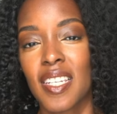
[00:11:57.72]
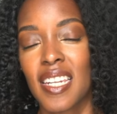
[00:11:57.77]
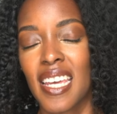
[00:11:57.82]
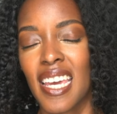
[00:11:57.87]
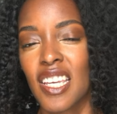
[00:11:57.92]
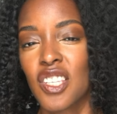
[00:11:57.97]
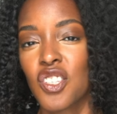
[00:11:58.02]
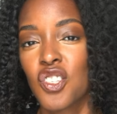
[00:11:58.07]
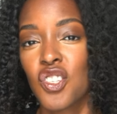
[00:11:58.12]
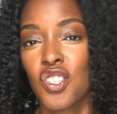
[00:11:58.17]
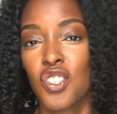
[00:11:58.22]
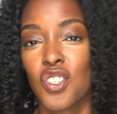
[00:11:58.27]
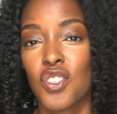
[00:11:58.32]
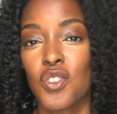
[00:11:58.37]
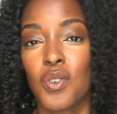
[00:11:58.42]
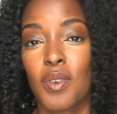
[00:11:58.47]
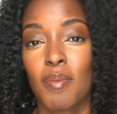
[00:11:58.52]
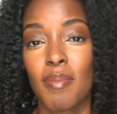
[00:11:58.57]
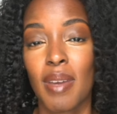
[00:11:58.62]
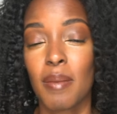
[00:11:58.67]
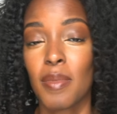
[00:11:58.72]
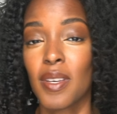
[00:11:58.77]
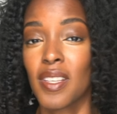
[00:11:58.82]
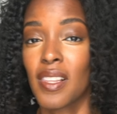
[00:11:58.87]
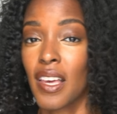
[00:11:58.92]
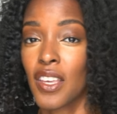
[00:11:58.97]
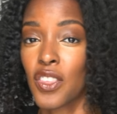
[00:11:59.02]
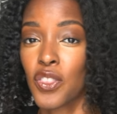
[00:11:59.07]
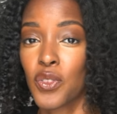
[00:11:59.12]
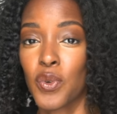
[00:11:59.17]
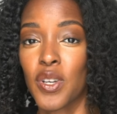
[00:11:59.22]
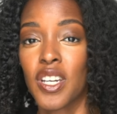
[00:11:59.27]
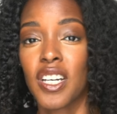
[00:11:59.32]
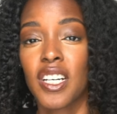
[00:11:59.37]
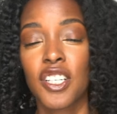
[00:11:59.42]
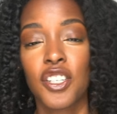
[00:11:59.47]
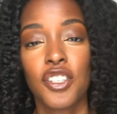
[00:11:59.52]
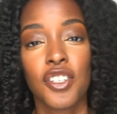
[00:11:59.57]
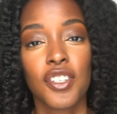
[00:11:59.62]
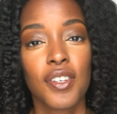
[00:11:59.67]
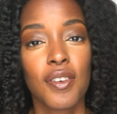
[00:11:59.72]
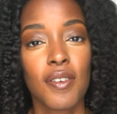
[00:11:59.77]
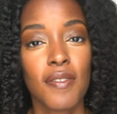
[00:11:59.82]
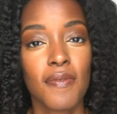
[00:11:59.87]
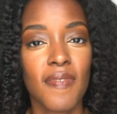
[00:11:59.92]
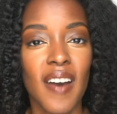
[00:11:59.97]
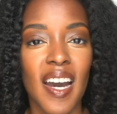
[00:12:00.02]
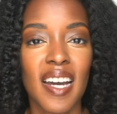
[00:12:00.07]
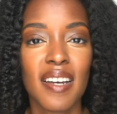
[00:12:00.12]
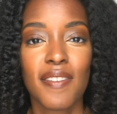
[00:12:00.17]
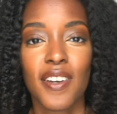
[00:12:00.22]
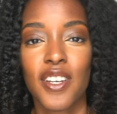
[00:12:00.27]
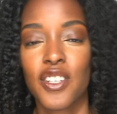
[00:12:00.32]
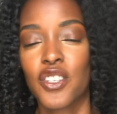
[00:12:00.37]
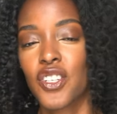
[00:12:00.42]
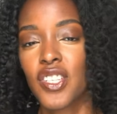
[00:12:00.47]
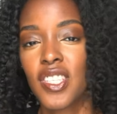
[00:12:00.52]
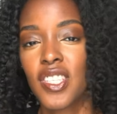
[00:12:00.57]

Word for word: a day, just doing maybe like three hundred or five hundred